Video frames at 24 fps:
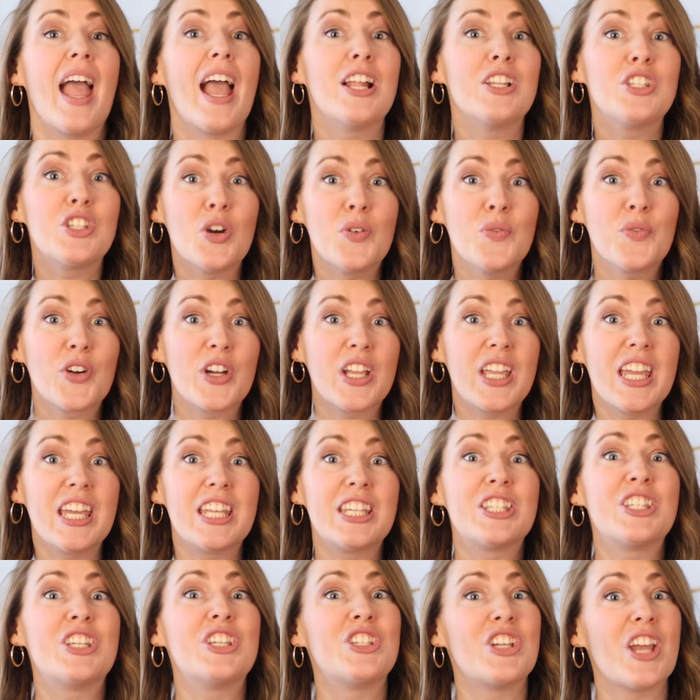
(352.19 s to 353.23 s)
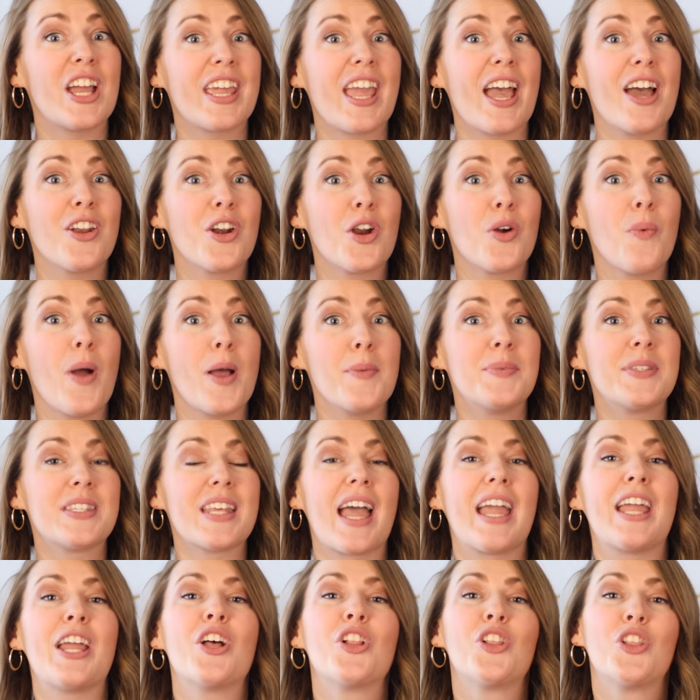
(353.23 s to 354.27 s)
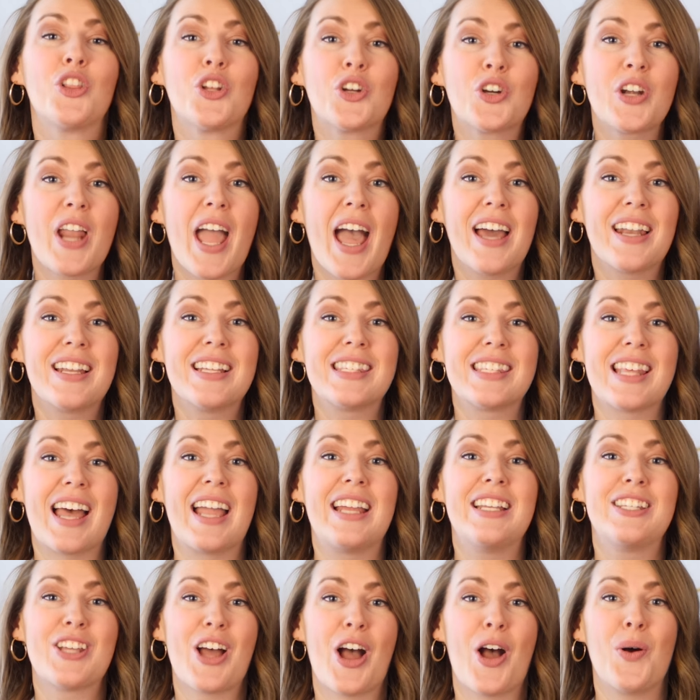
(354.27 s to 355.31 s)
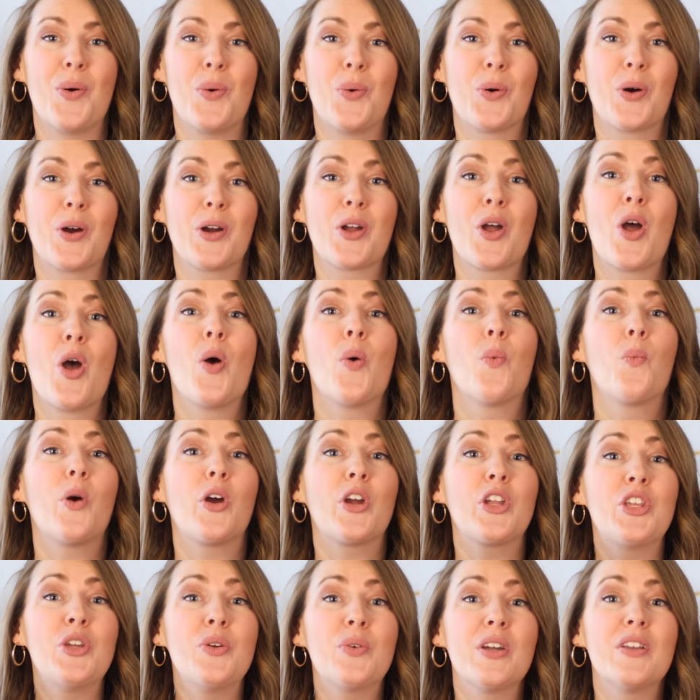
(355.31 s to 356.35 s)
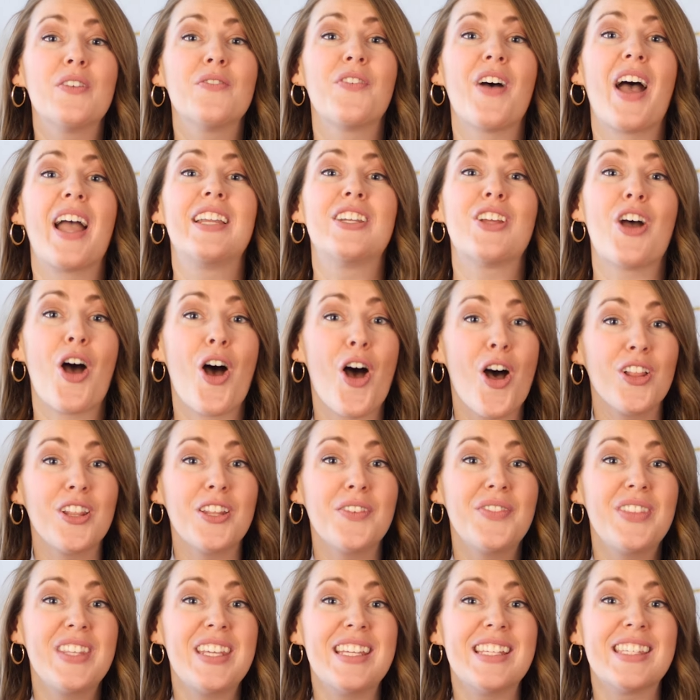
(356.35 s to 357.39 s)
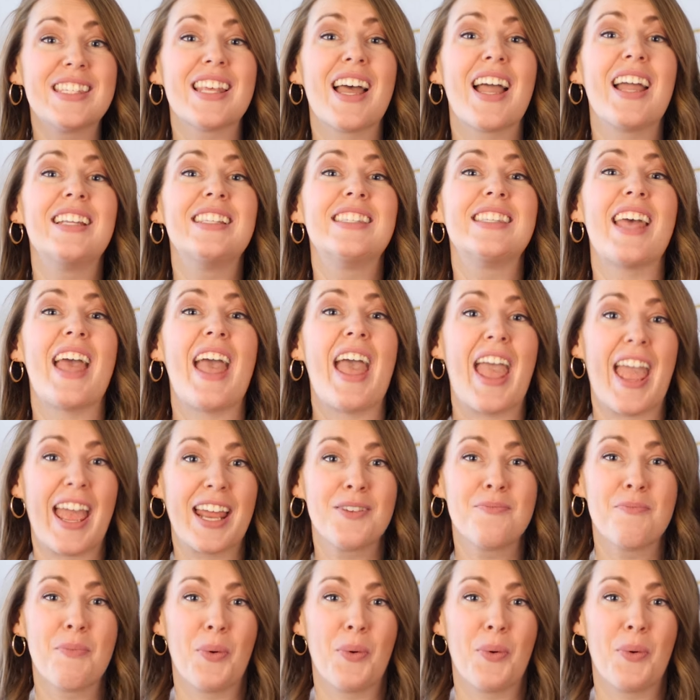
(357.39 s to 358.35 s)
And don't forget to check out our website, learn how to sign dot org, where you can find all of these signs and